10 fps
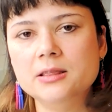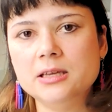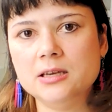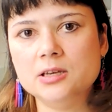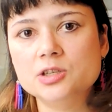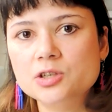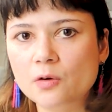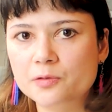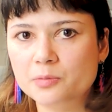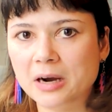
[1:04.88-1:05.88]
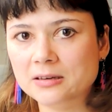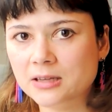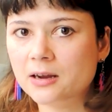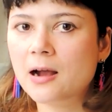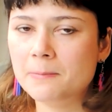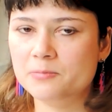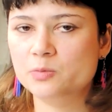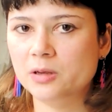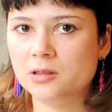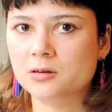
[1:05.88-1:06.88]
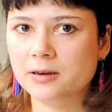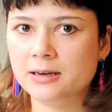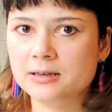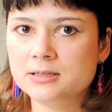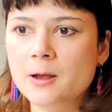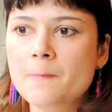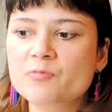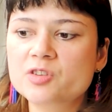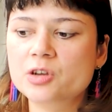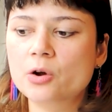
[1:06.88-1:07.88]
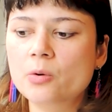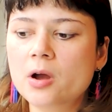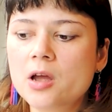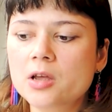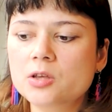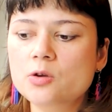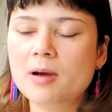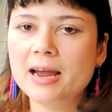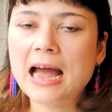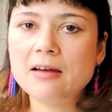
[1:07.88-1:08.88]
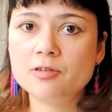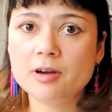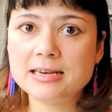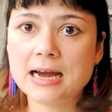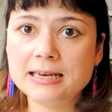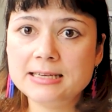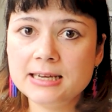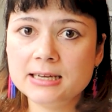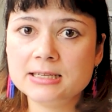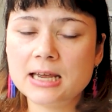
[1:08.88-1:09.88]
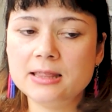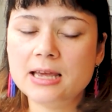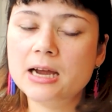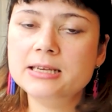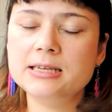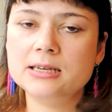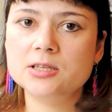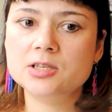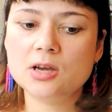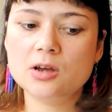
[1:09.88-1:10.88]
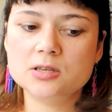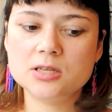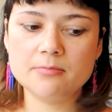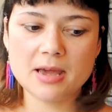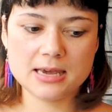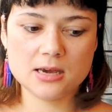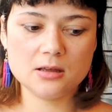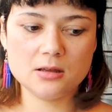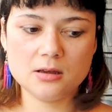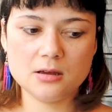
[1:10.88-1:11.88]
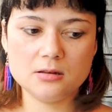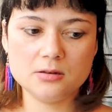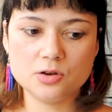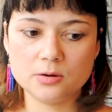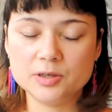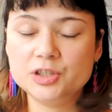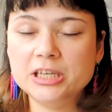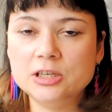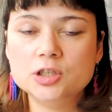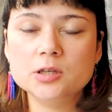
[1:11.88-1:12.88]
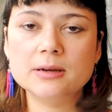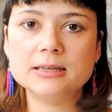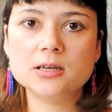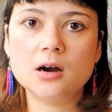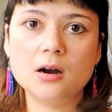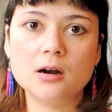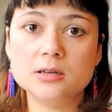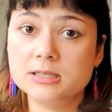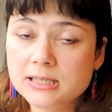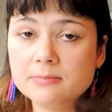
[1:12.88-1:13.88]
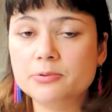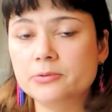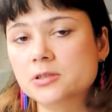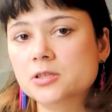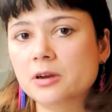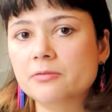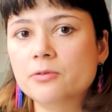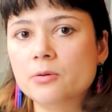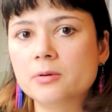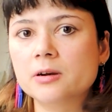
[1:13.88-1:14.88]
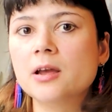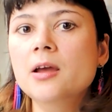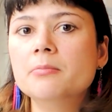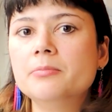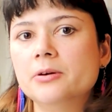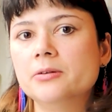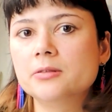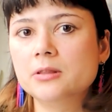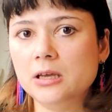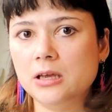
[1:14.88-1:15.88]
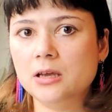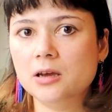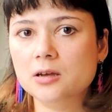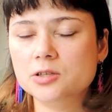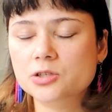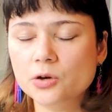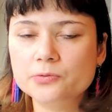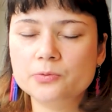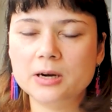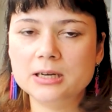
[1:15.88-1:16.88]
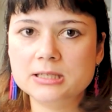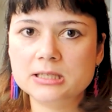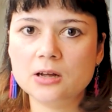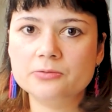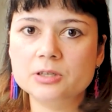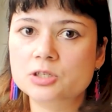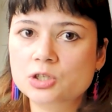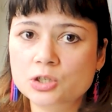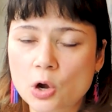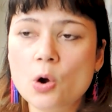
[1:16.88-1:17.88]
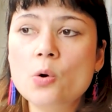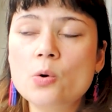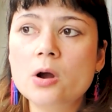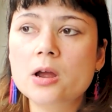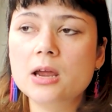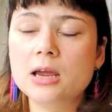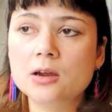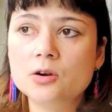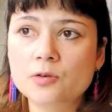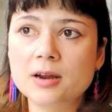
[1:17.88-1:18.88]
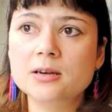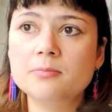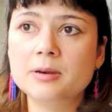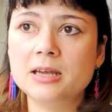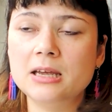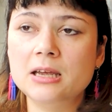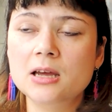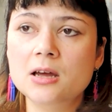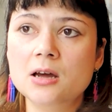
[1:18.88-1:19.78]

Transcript: the software that comes with the Cricut. So you might have great ideas, and the ideas to make your machine do it are simple and straightforward, but the software itself is so incredibly